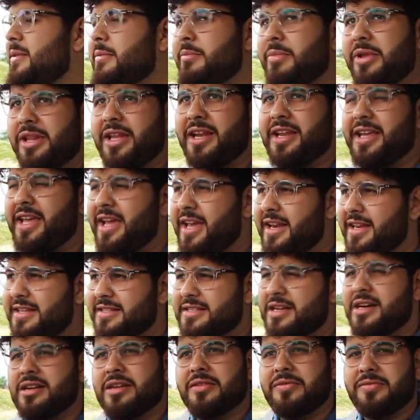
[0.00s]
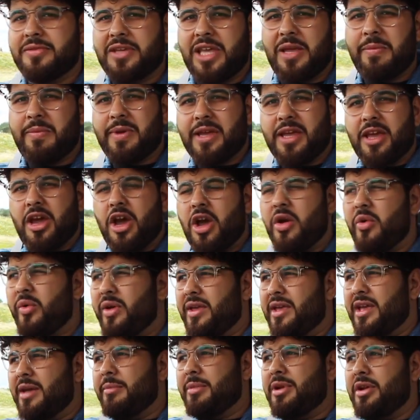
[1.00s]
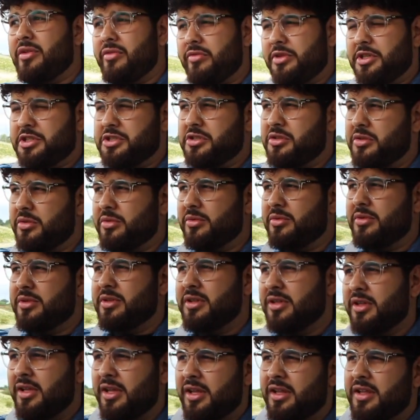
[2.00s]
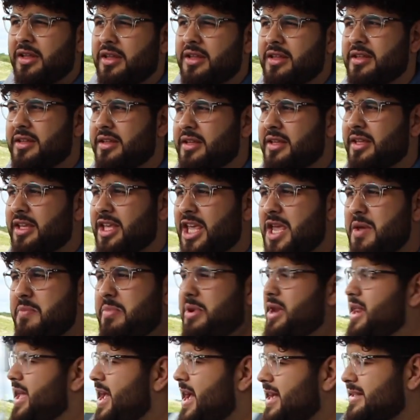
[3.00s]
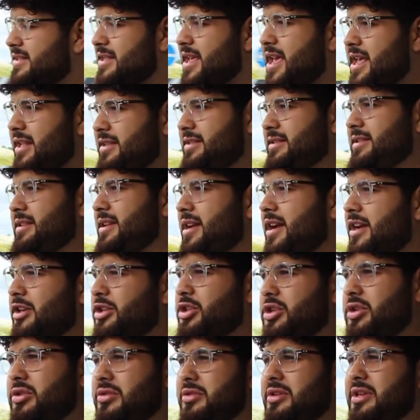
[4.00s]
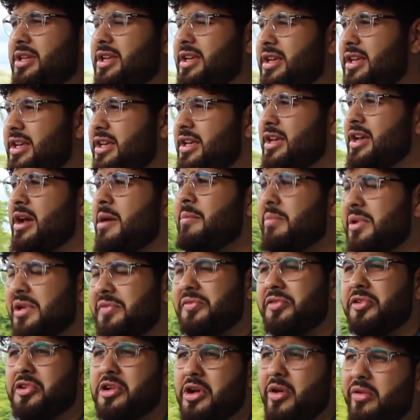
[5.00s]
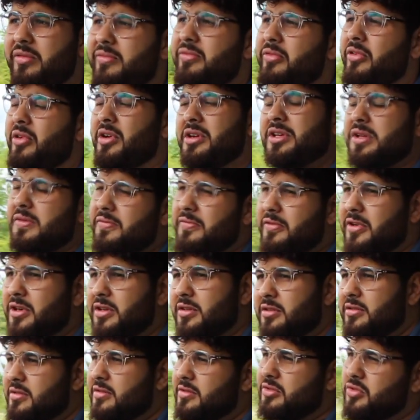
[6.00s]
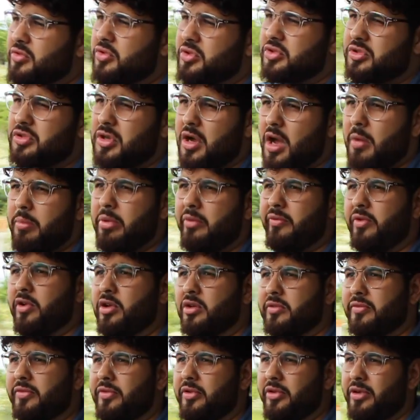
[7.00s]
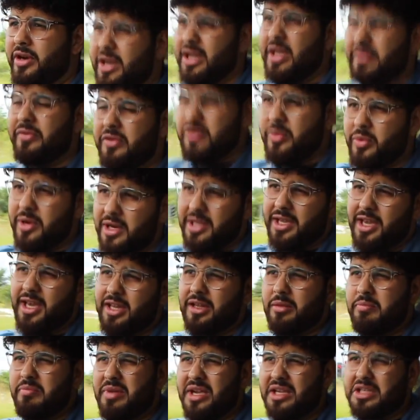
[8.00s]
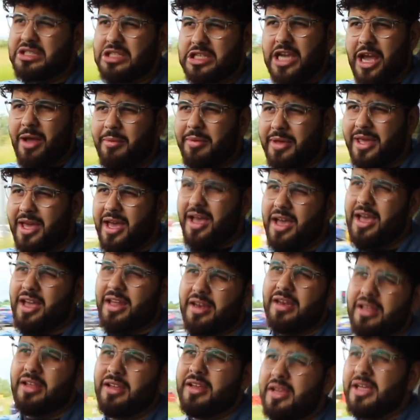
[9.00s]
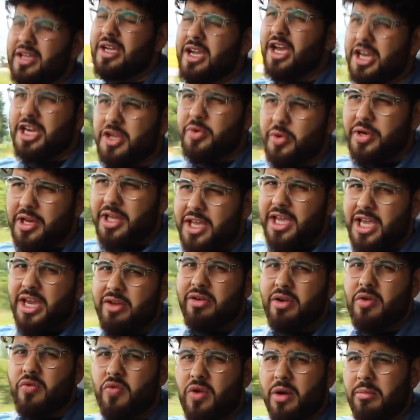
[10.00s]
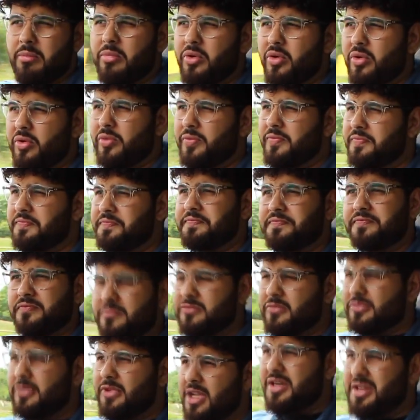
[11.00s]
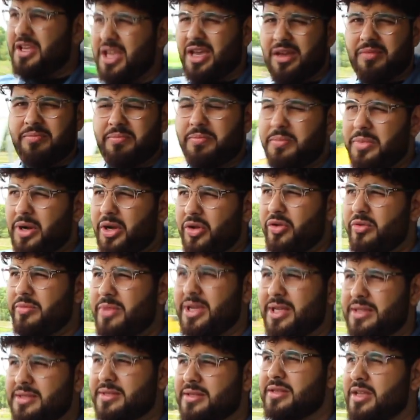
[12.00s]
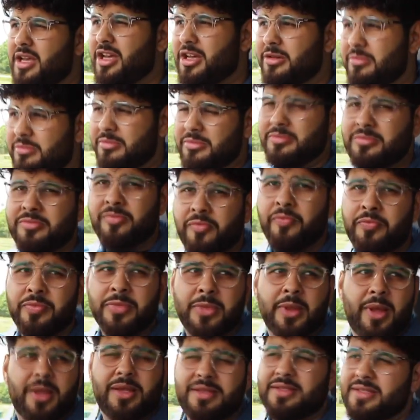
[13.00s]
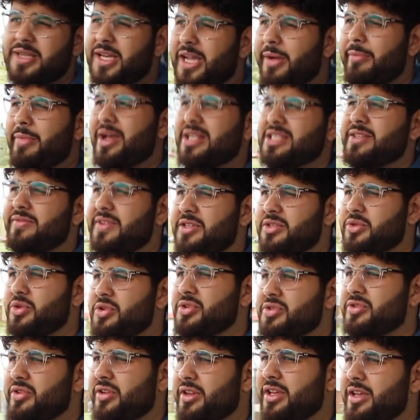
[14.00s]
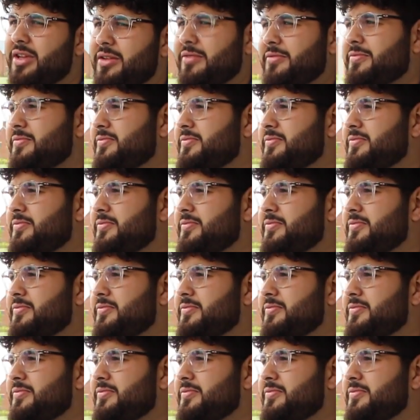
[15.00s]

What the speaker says: but then again, it's kind of keeping it OEM and original, keeping it as STI tuned it. But if you're going for a different type of look for it, if you want to get the big Jap can and you want to hear it rumble, then yeah, by all means, stick a massive exhaust on it.